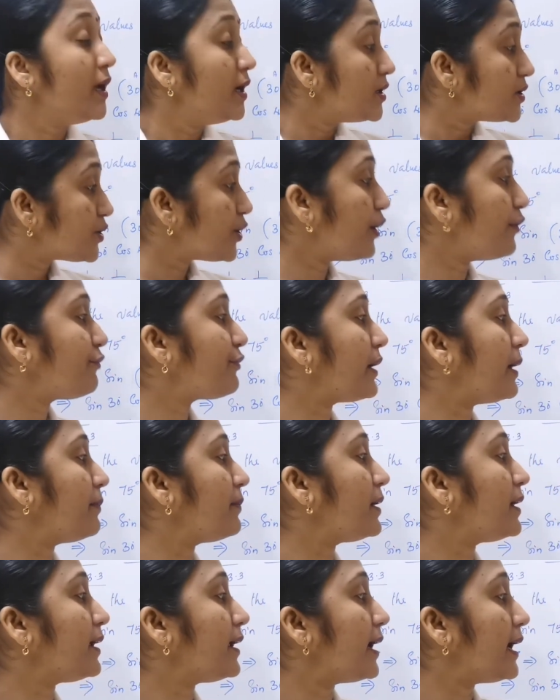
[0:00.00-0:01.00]
So
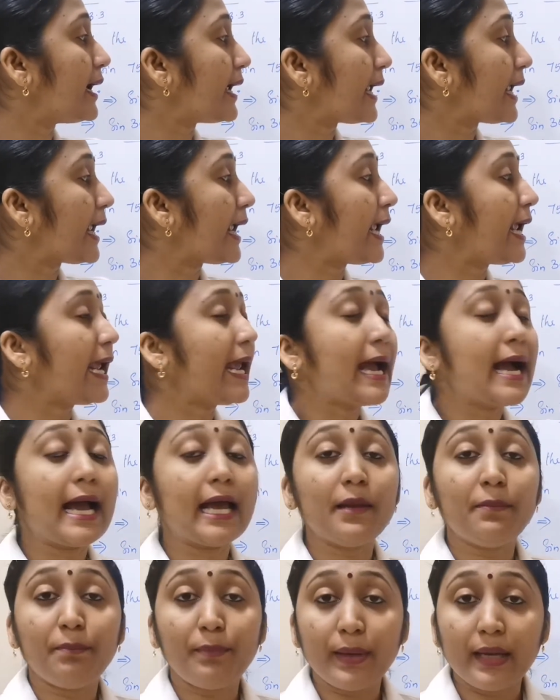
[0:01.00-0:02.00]
from here a
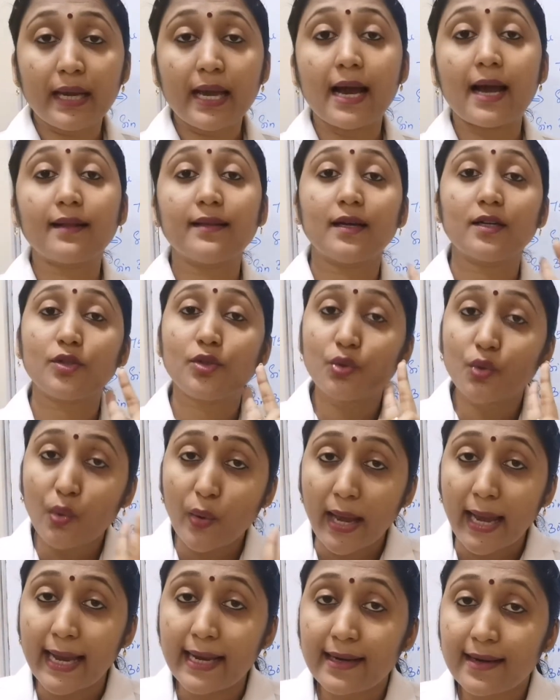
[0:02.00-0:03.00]
and b are the two
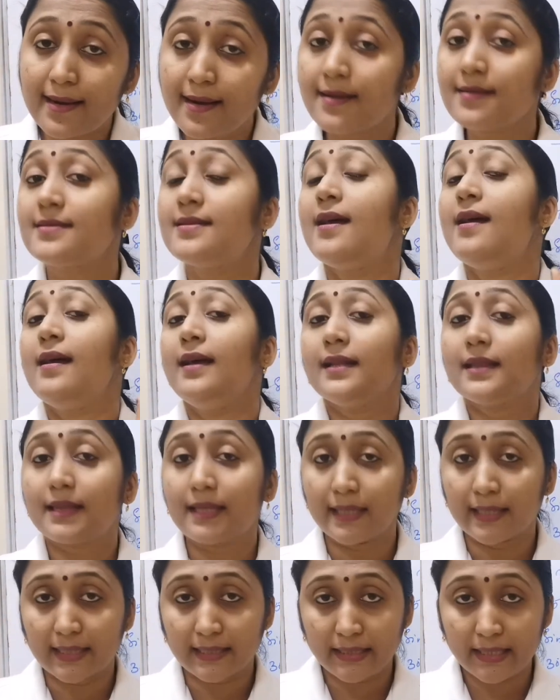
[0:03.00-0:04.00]
angles
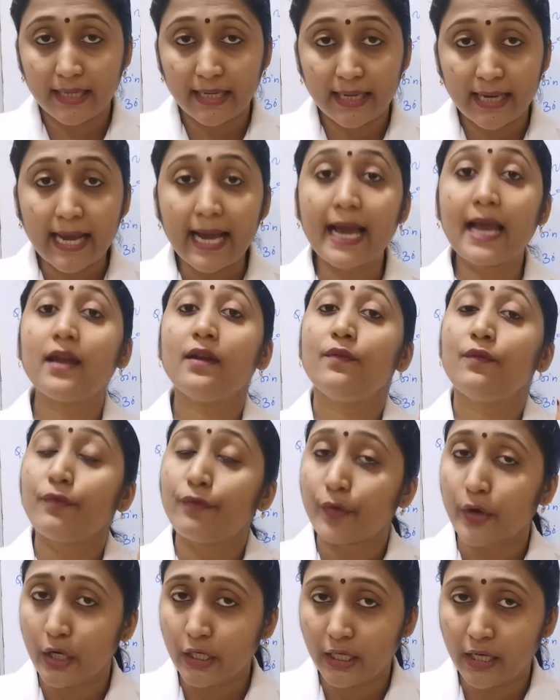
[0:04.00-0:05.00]
30 and
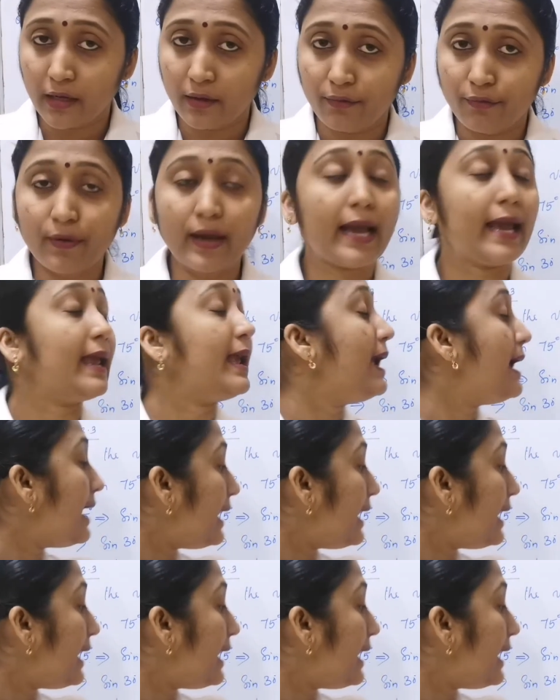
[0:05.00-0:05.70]
45.